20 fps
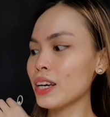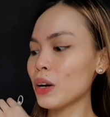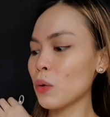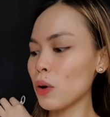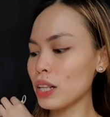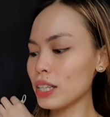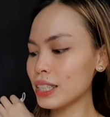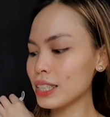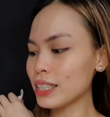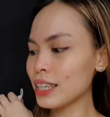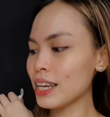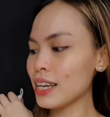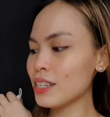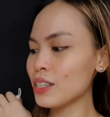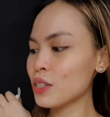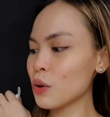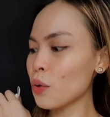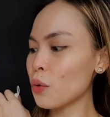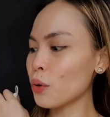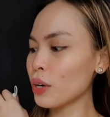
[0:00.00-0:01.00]
The
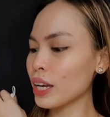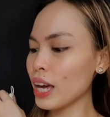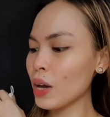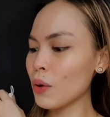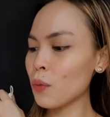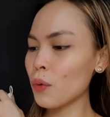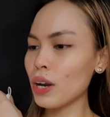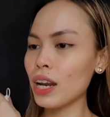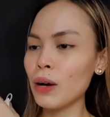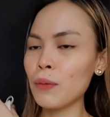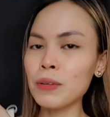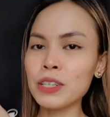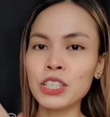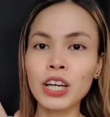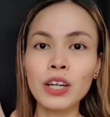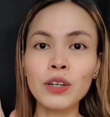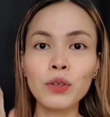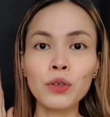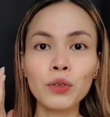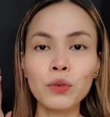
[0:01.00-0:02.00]
quality is okay. Wala
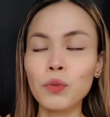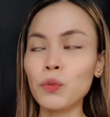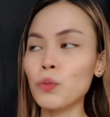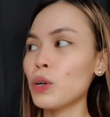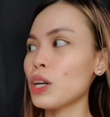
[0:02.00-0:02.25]
siyang